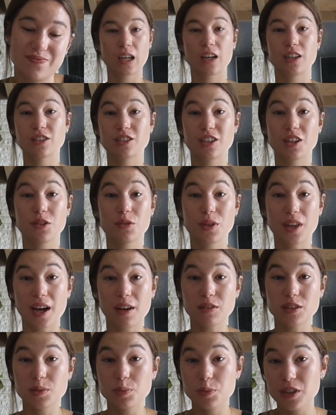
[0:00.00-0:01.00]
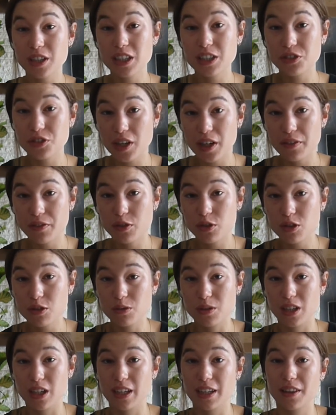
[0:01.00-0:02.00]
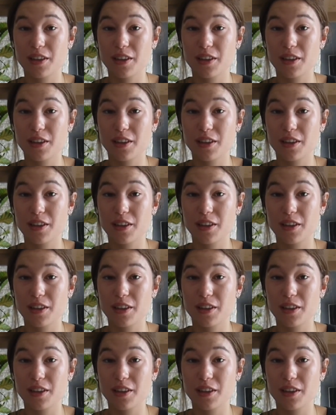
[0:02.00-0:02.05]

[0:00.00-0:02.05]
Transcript: So that was pretty straightforward.